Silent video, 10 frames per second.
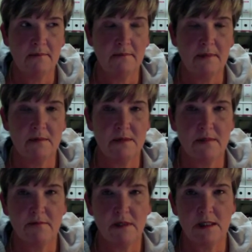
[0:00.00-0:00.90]
There were
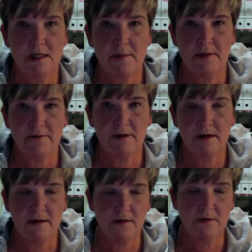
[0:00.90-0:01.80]
some really cheap airfare
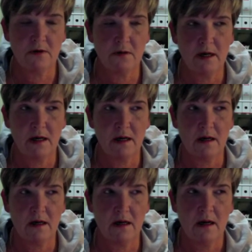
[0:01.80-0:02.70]
deals going,
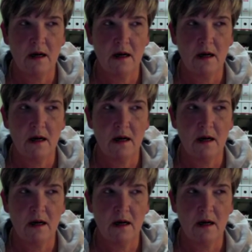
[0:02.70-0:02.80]
and